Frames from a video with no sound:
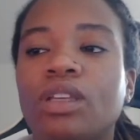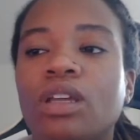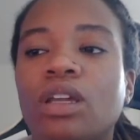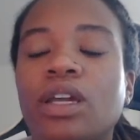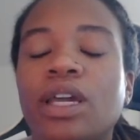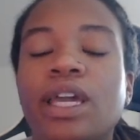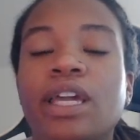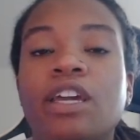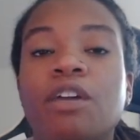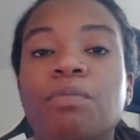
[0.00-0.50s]

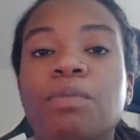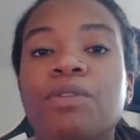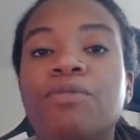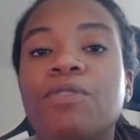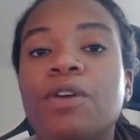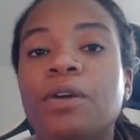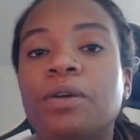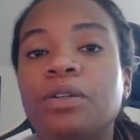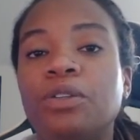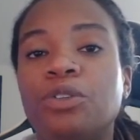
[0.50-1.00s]
it could be
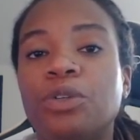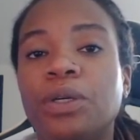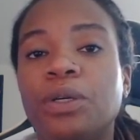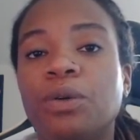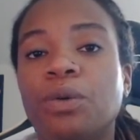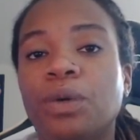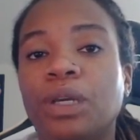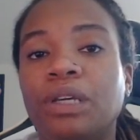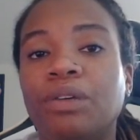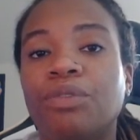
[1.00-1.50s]
very
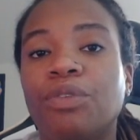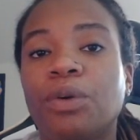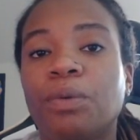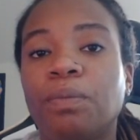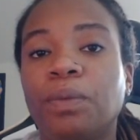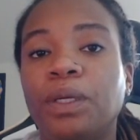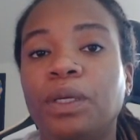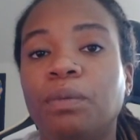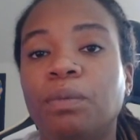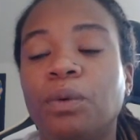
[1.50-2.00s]
triggering for
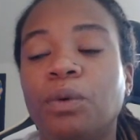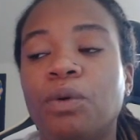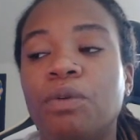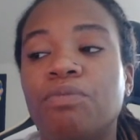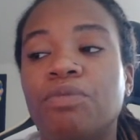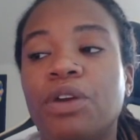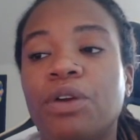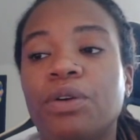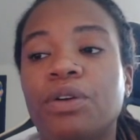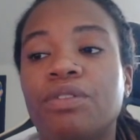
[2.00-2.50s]
people and
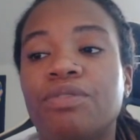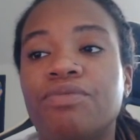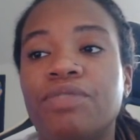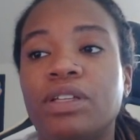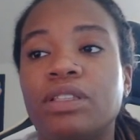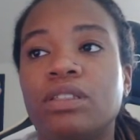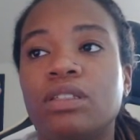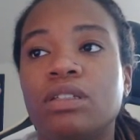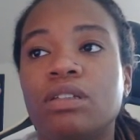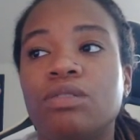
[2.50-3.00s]
very
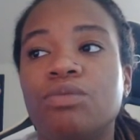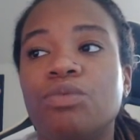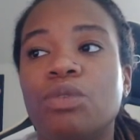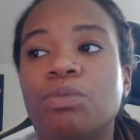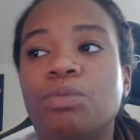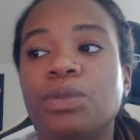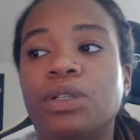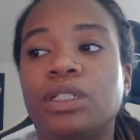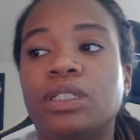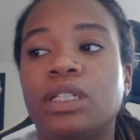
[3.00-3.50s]
offensive
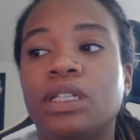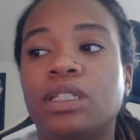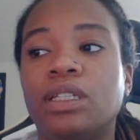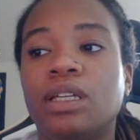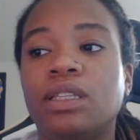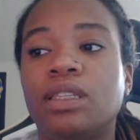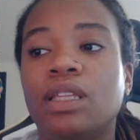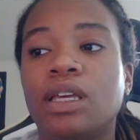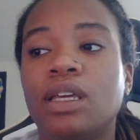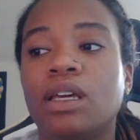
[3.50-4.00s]
when we say
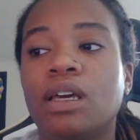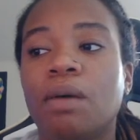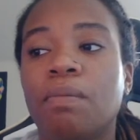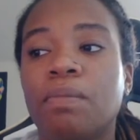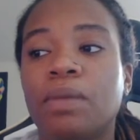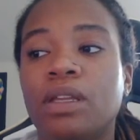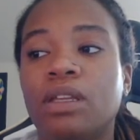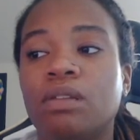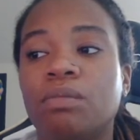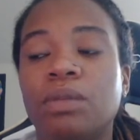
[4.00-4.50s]
that they
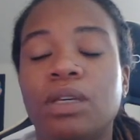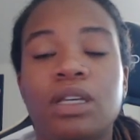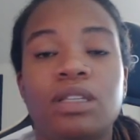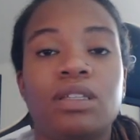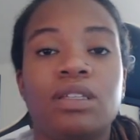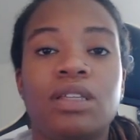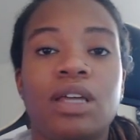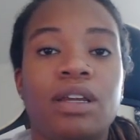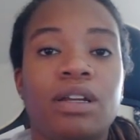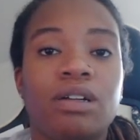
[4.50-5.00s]
committed, because
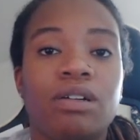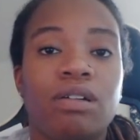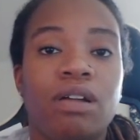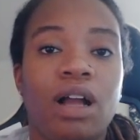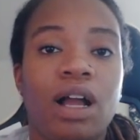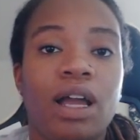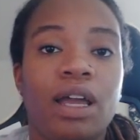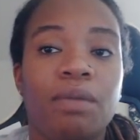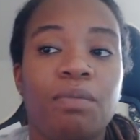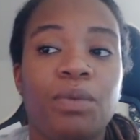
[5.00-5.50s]
it's not a
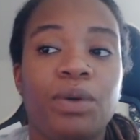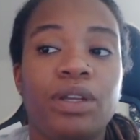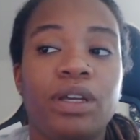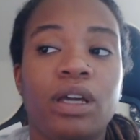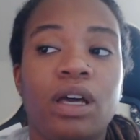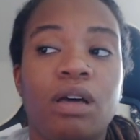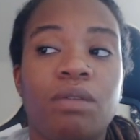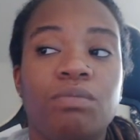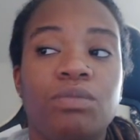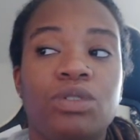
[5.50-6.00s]
crime when it
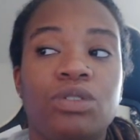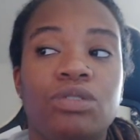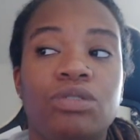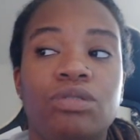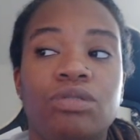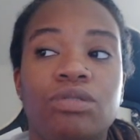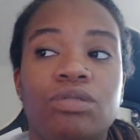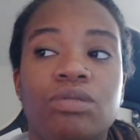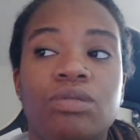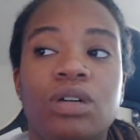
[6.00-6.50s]
comes
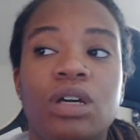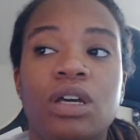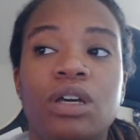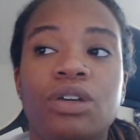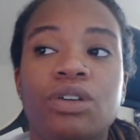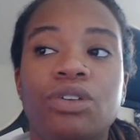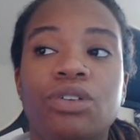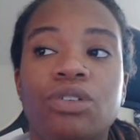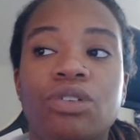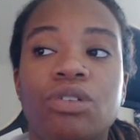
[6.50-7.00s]
to,
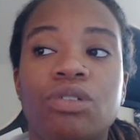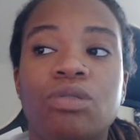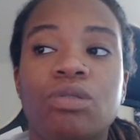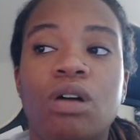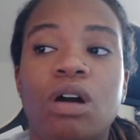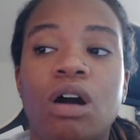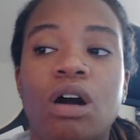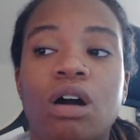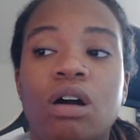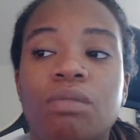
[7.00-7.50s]
you know,
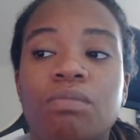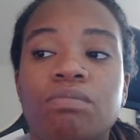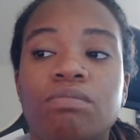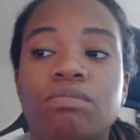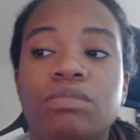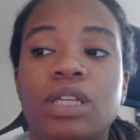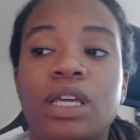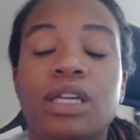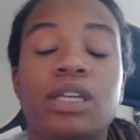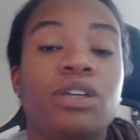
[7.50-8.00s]

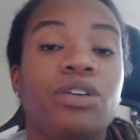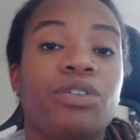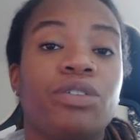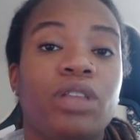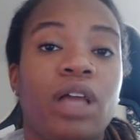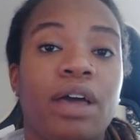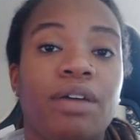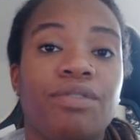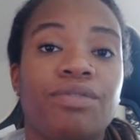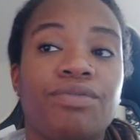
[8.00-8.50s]
taking your
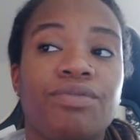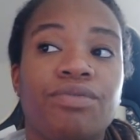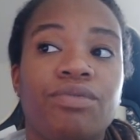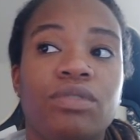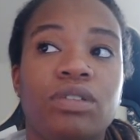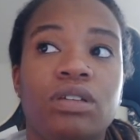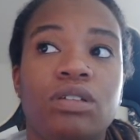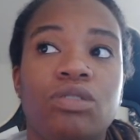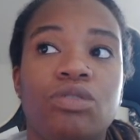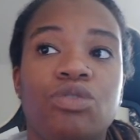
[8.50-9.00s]
life.
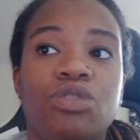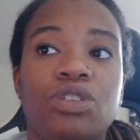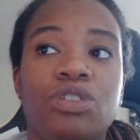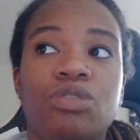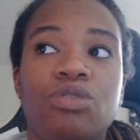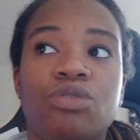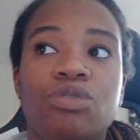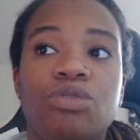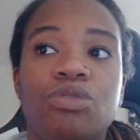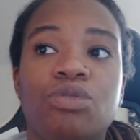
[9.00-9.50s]
You
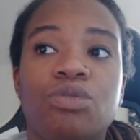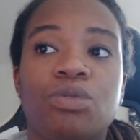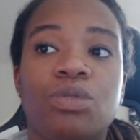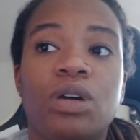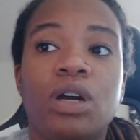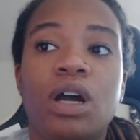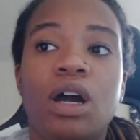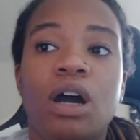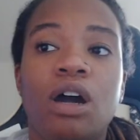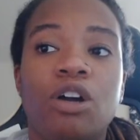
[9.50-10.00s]
didn't do
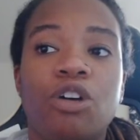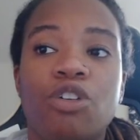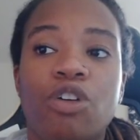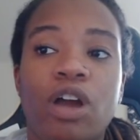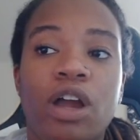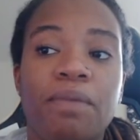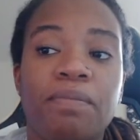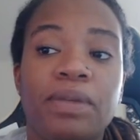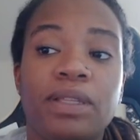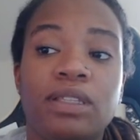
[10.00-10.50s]
a
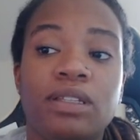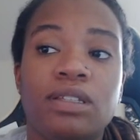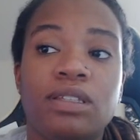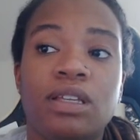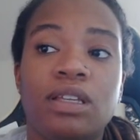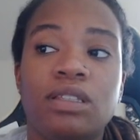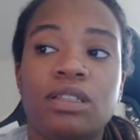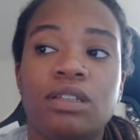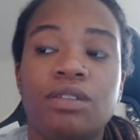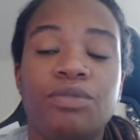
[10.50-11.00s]
crime in the
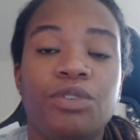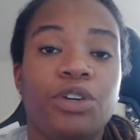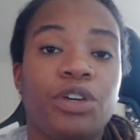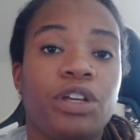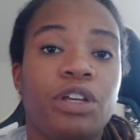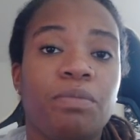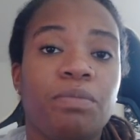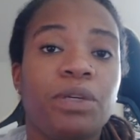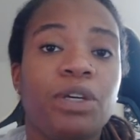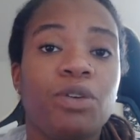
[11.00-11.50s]
sense of you're going
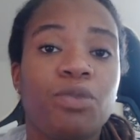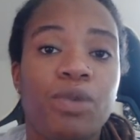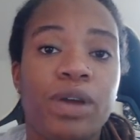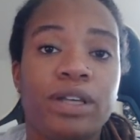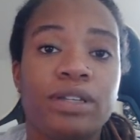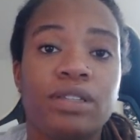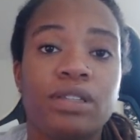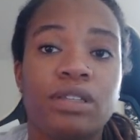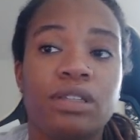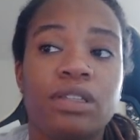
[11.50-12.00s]
to be
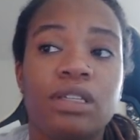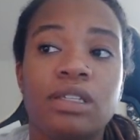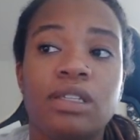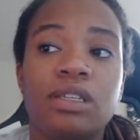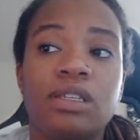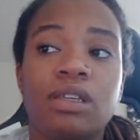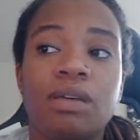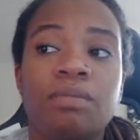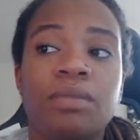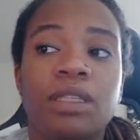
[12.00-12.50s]
arrested. This
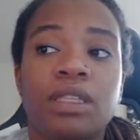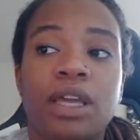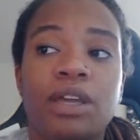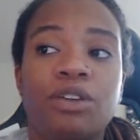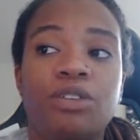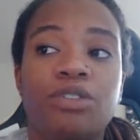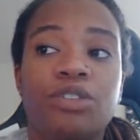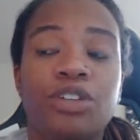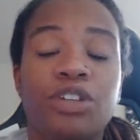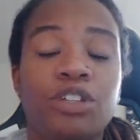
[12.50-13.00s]
is something that
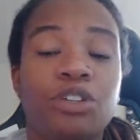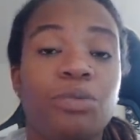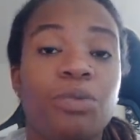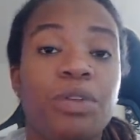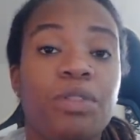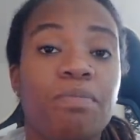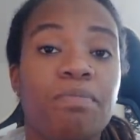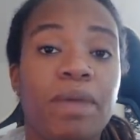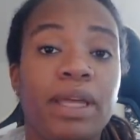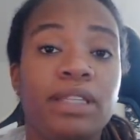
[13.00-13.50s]
you're dealing
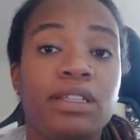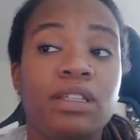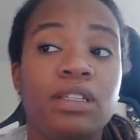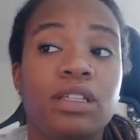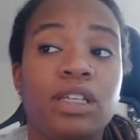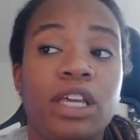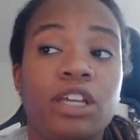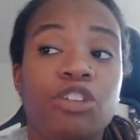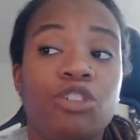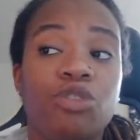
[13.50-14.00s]
with
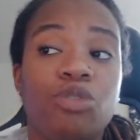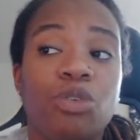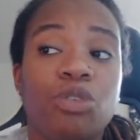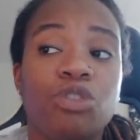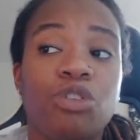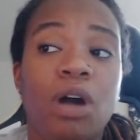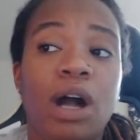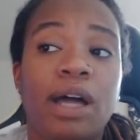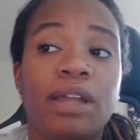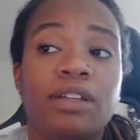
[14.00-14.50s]
mentally and you don't
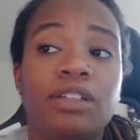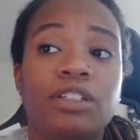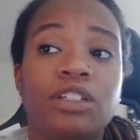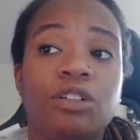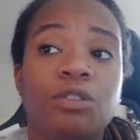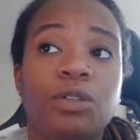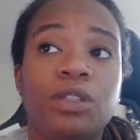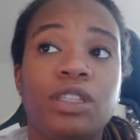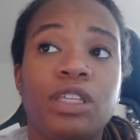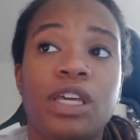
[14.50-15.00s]
know how to deal
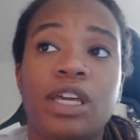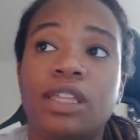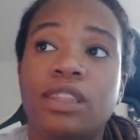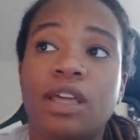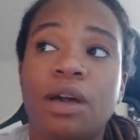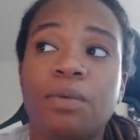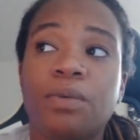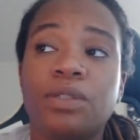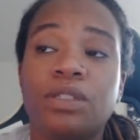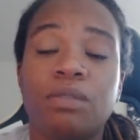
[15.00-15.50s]
with it, and
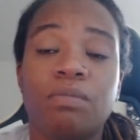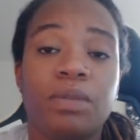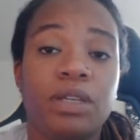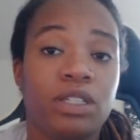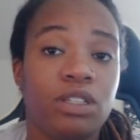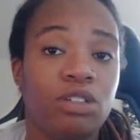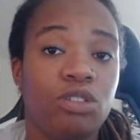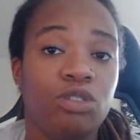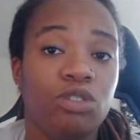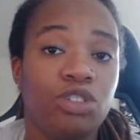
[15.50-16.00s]
that was the
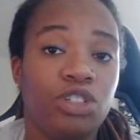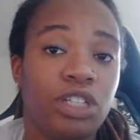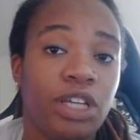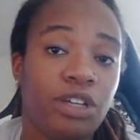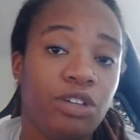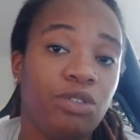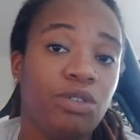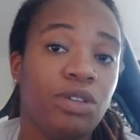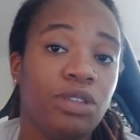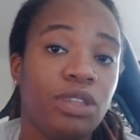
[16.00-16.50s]
best solution that
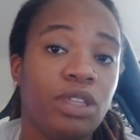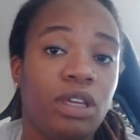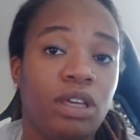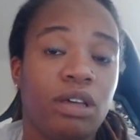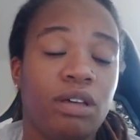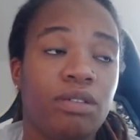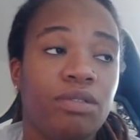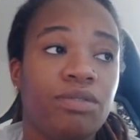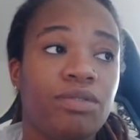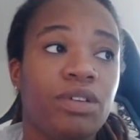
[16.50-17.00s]
you could think
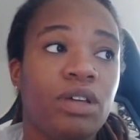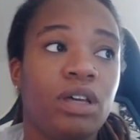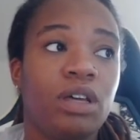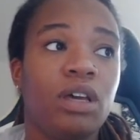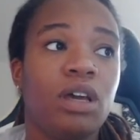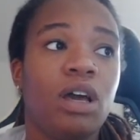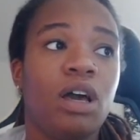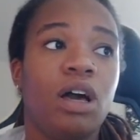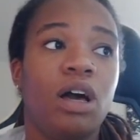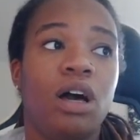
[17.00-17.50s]
of.
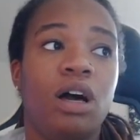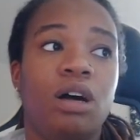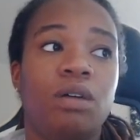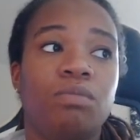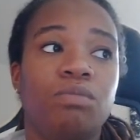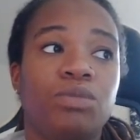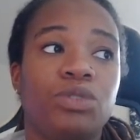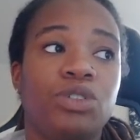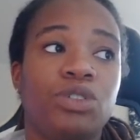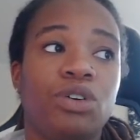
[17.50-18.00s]

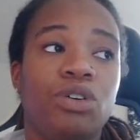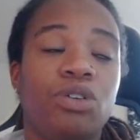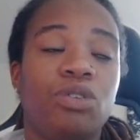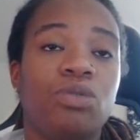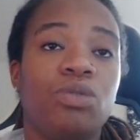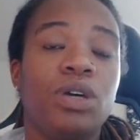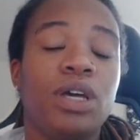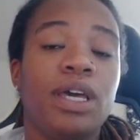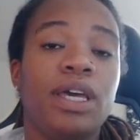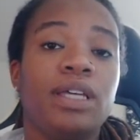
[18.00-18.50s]

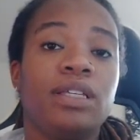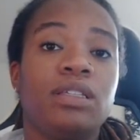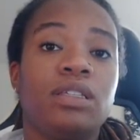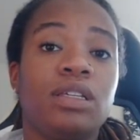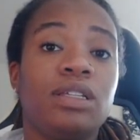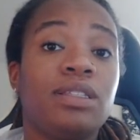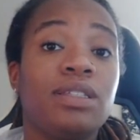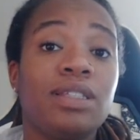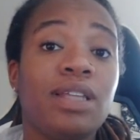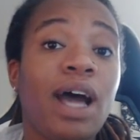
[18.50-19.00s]
So
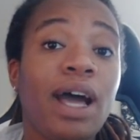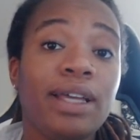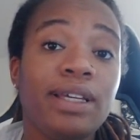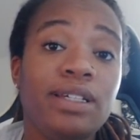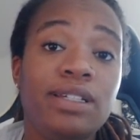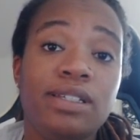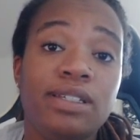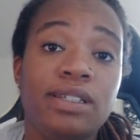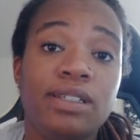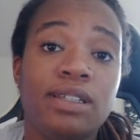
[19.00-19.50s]
it's not
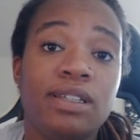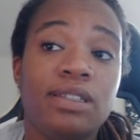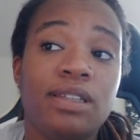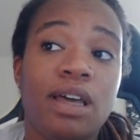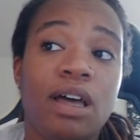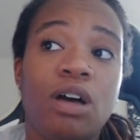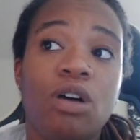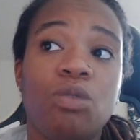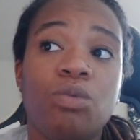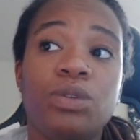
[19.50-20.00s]
easy to
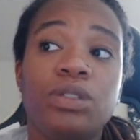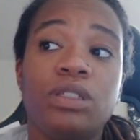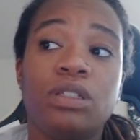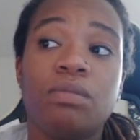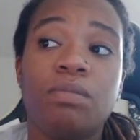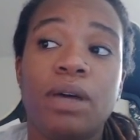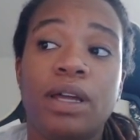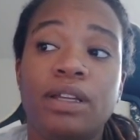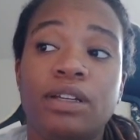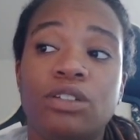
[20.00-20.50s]
tell when
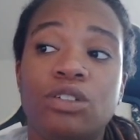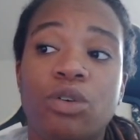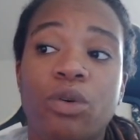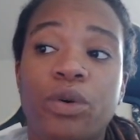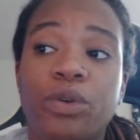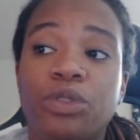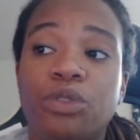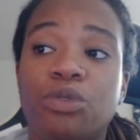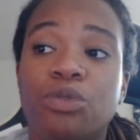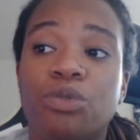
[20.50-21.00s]
somebody is
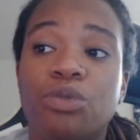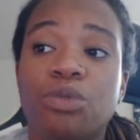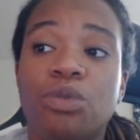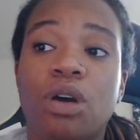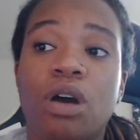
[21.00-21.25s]
going through